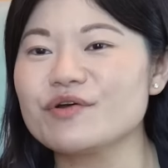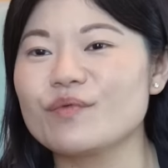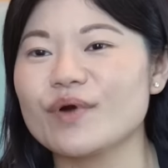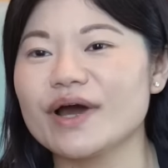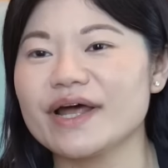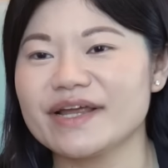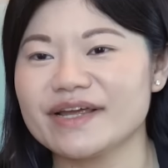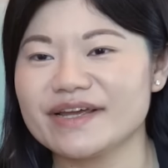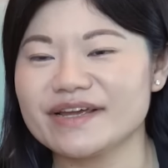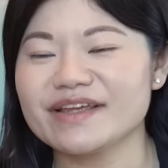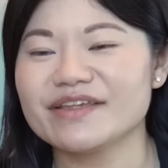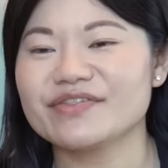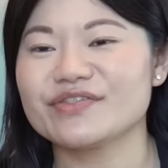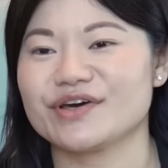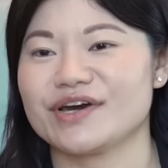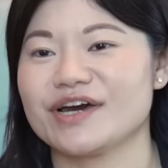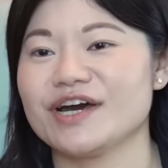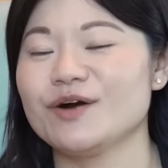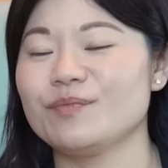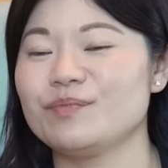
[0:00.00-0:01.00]
wedding, the
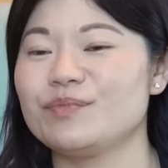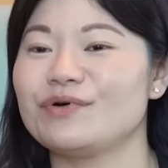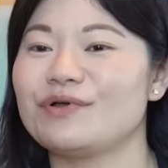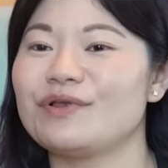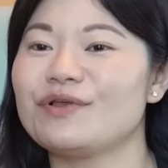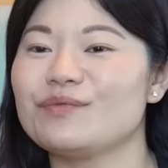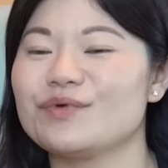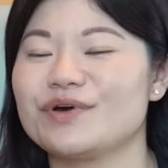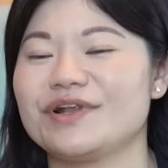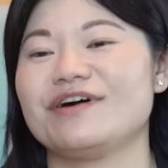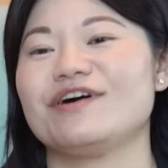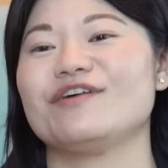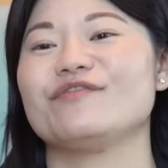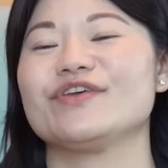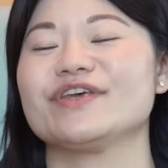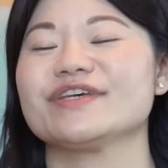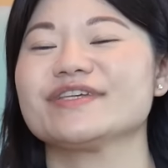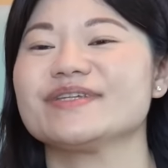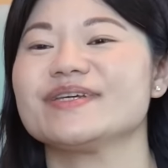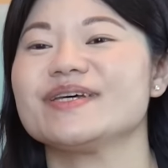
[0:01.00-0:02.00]
couple would
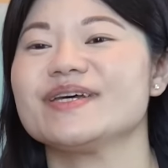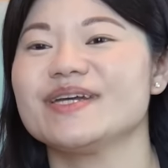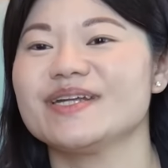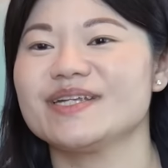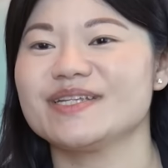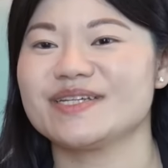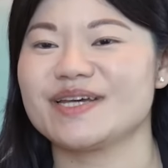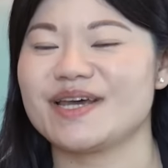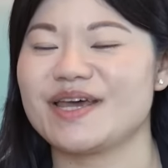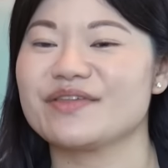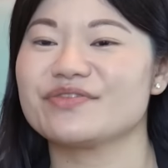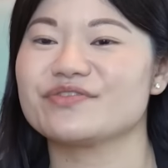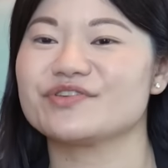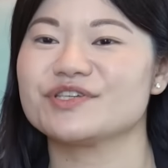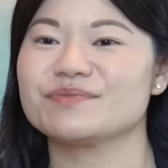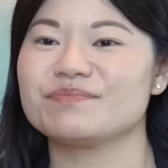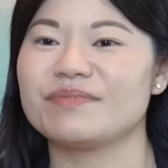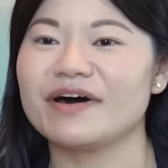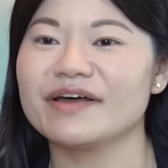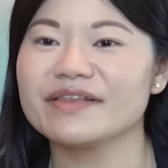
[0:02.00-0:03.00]
obviously take the
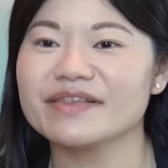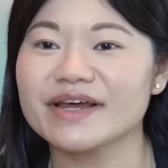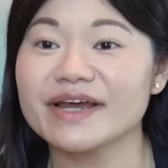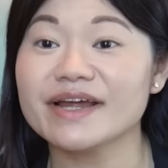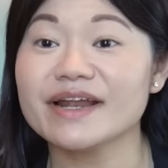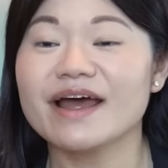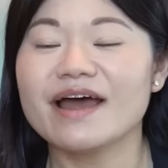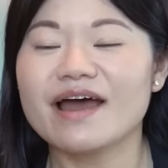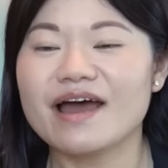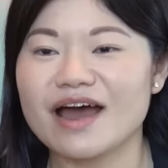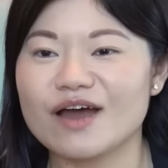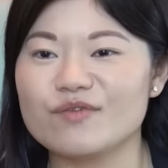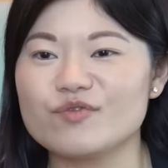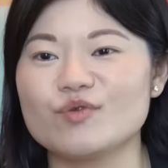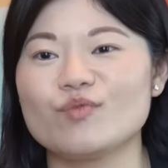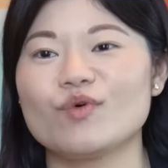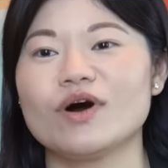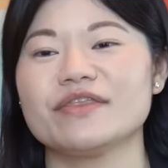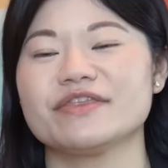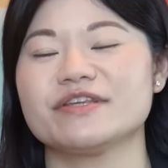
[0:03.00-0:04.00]
spotlight, and we
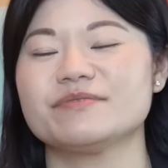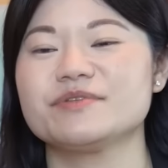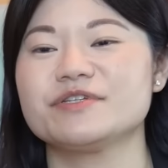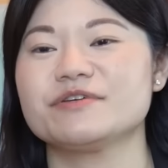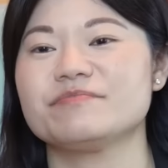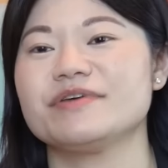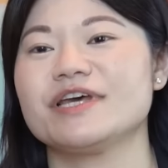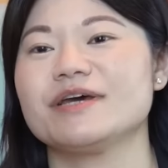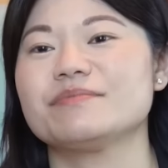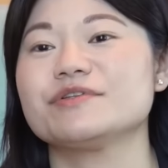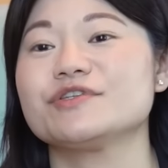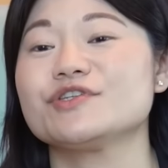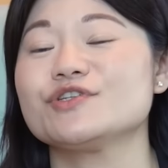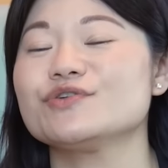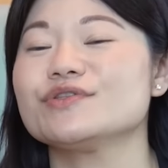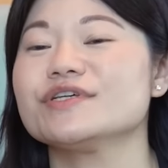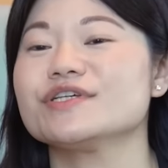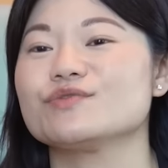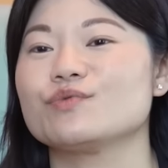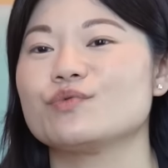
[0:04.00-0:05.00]
want them to be able to
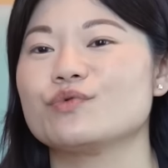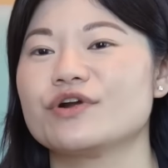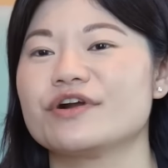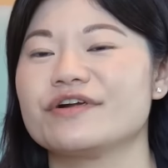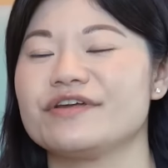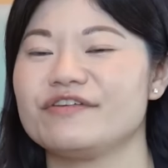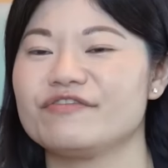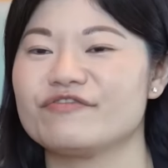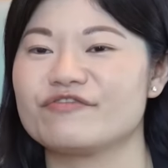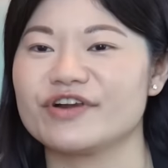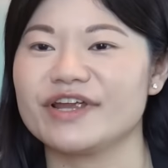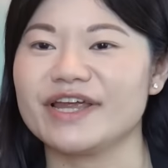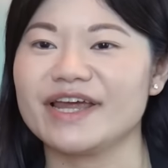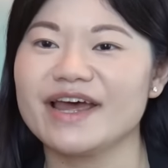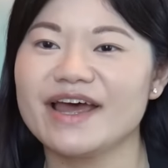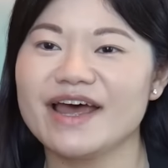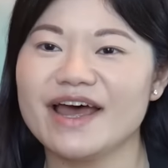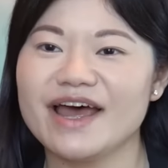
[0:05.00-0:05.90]
do this worry-free.